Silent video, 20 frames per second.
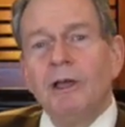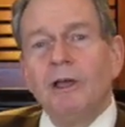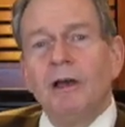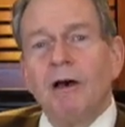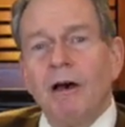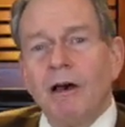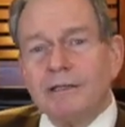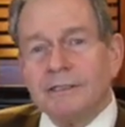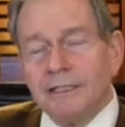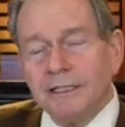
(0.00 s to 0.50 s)

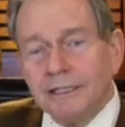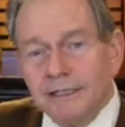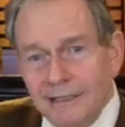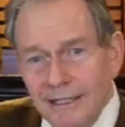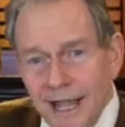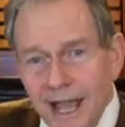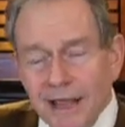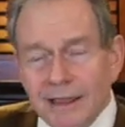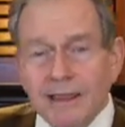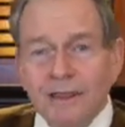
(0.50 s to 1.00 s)
causing
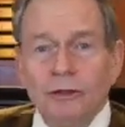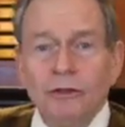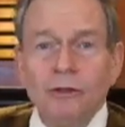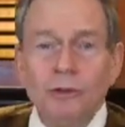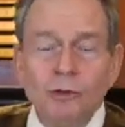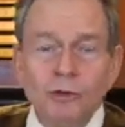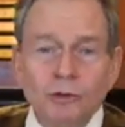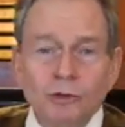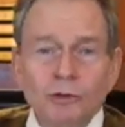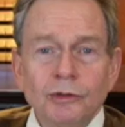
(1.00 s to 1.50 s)
death
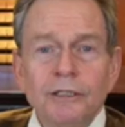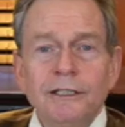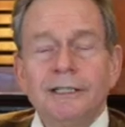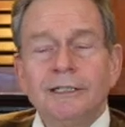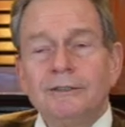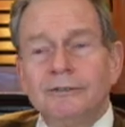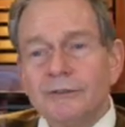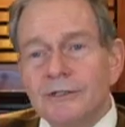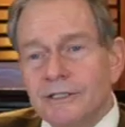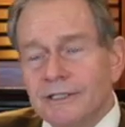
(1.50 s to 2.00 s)
usually
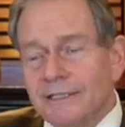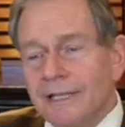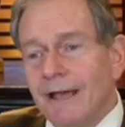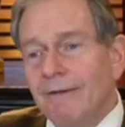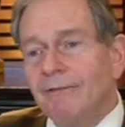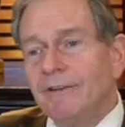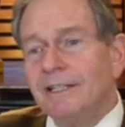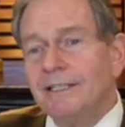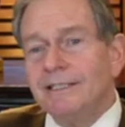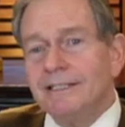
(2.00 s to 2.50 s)
in your
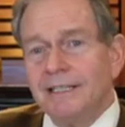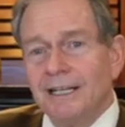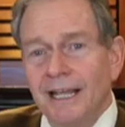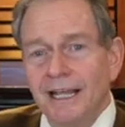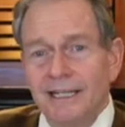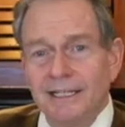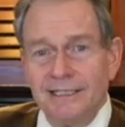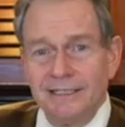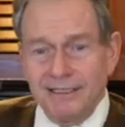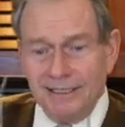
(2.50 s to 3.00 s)
70s and
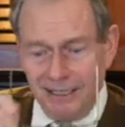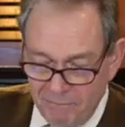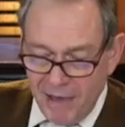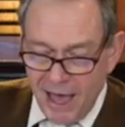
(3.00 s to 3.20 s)
80s.